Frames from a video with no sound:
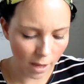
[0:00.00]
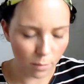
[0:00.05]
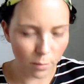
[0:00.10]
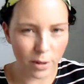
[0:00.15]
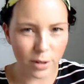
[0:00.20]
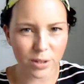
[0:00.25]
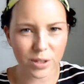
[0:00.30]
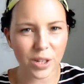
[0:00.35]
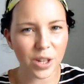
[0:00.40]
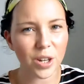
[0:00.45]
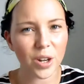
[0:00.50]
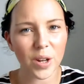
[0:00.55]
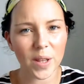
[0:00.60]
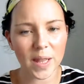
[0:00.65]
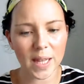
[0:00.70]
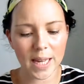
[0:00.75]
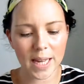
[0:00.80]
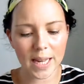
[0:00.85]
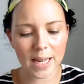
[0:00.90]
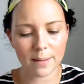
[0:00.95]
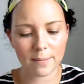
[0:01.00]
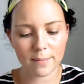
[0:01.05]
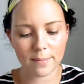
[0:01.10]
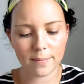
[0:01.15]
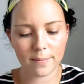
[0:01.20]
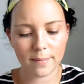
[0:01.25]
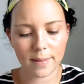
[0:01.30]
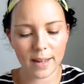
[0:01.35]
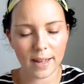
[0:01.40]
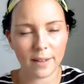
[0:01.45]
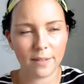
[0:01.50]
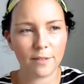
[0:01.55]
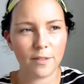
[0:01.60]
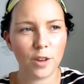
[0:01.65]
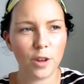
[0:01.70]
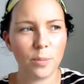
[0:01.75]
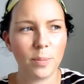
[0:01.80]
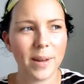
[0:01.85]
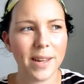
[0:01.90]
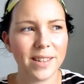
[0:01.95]
We also got them a
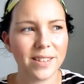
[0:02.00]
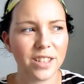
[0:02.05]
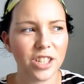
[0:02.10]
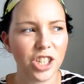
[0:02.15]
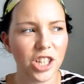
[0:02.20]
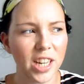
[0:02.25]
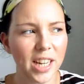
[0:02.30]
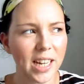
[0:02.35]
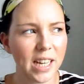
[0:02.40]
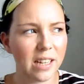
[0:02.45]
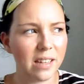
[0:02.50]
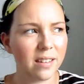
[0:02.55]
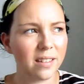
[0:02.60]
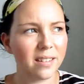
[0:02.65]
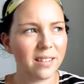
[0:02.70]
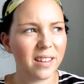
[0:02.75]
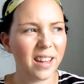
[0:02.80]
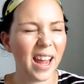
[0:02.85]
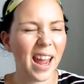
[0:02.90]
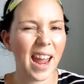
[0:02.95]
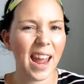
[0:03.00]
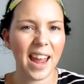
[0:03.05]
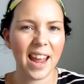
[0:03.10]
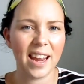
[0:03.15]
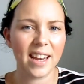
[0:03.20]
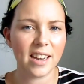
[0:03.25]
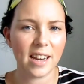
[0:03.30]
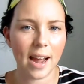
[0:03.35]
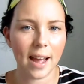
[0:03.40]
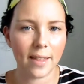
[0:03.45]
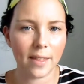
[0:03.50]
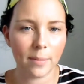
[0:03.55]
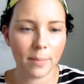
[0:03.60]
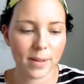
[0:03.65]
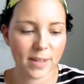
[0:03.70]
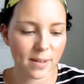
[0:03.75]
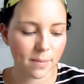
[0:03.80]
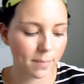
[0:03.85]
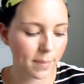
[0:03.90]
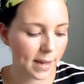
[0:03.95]
few pairs of jeans and other bits and